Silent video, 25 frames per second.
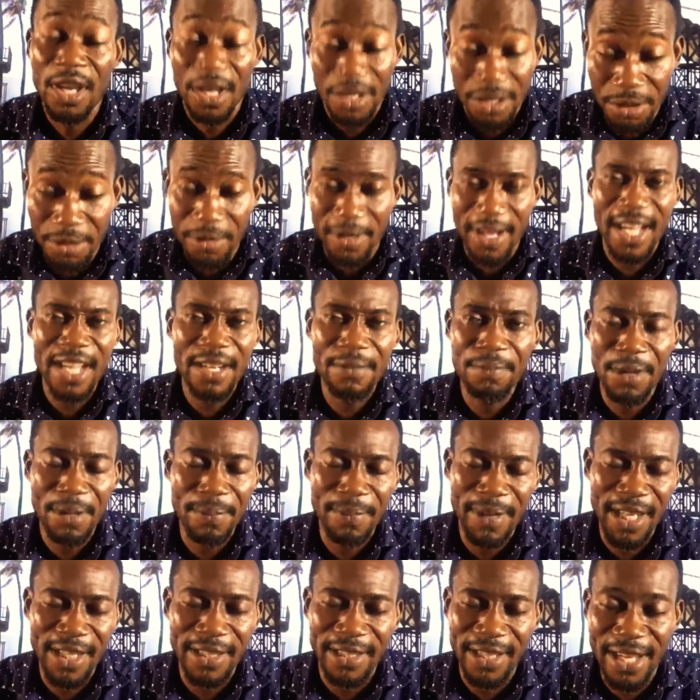you can't be
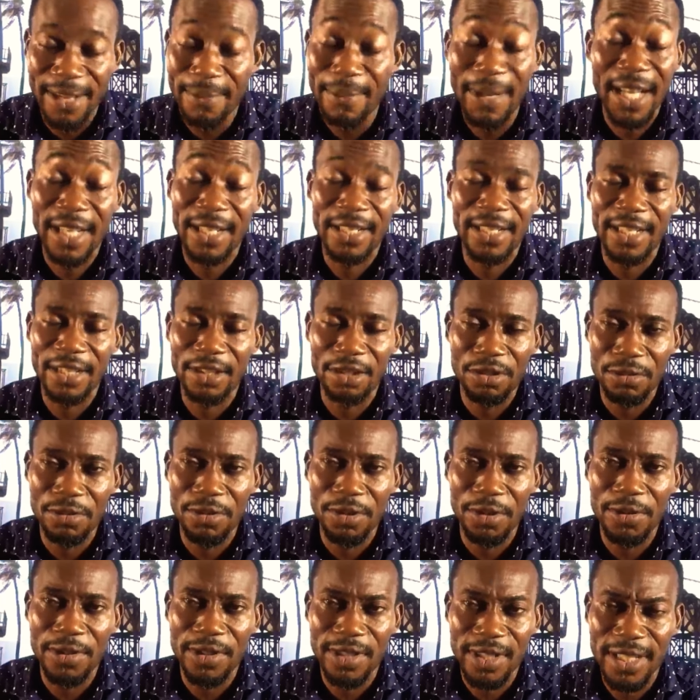by them and they do
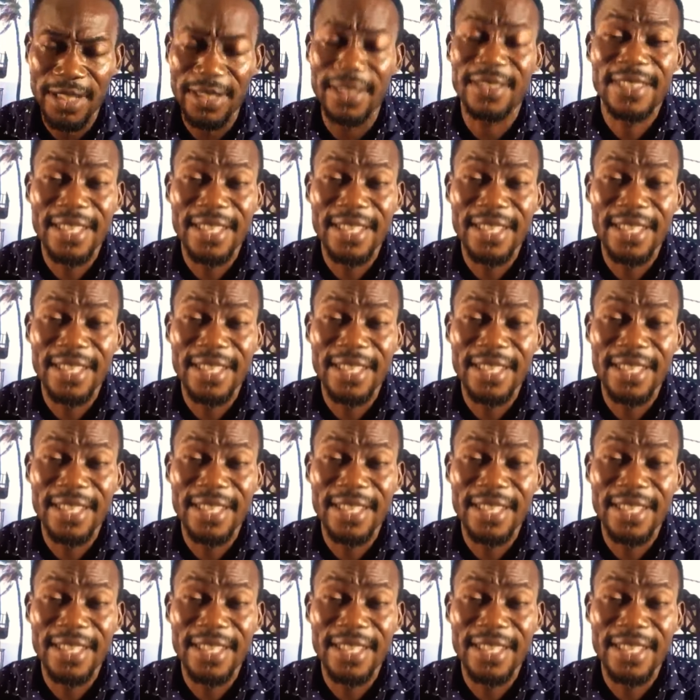those things.